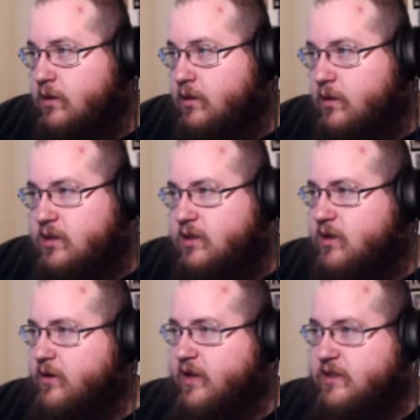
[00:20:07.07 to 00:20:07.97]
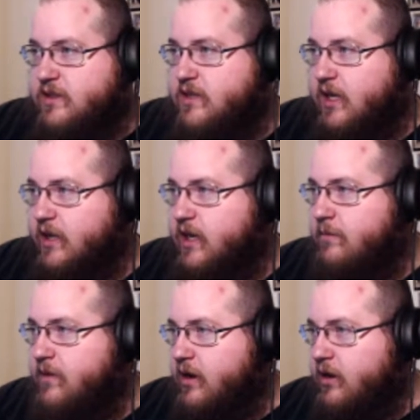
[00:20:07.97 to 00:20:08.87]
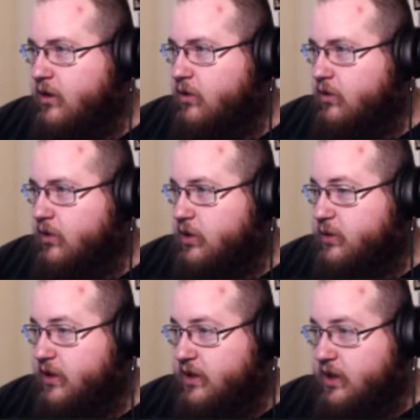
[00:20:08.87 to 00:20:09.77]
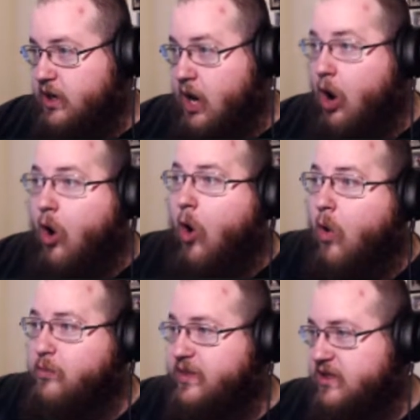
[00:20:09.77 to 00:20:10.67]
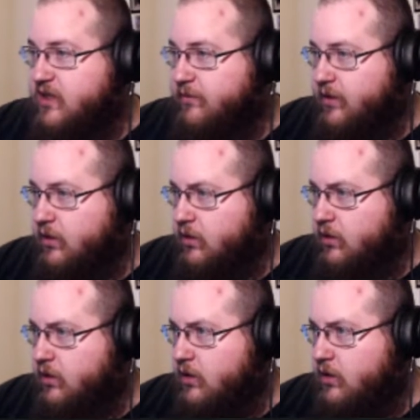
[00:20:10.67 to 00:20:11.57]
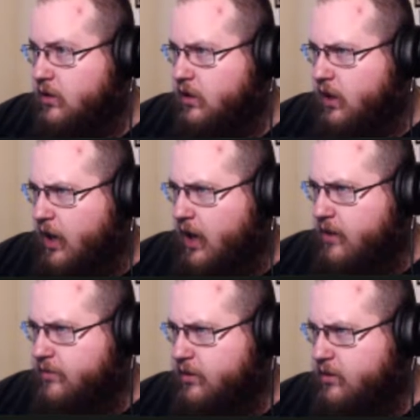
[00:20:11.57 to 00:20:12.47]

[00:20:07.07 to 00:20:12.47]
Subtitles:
Let's just go ahead and sell it. I'm not going to hold on to it and hope that something will happen?